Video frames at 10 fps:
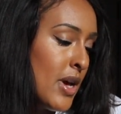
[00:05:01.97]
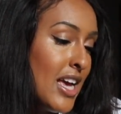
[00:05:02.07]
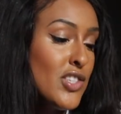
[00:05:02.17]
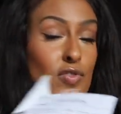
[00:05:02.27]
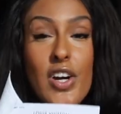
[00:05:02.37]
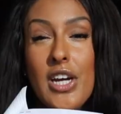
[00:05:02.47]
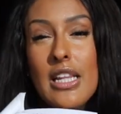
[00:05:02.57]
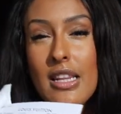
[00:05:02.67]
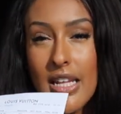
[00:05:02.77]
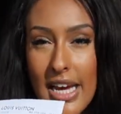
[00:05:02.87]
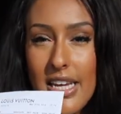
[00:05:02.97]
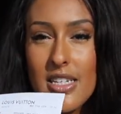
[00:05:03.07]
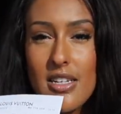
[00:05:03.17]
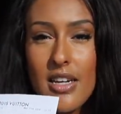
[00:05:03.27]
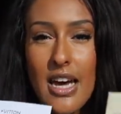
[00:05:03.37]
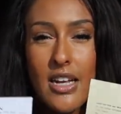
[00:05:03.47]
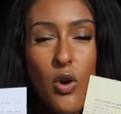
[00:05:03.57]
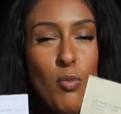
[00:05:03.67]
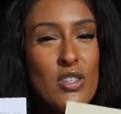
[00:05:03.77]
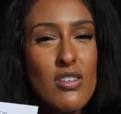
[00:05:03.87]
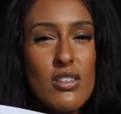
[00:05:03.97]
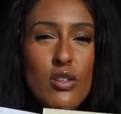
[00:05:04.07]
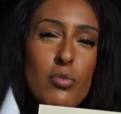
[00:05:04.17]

It's very light and almost looks a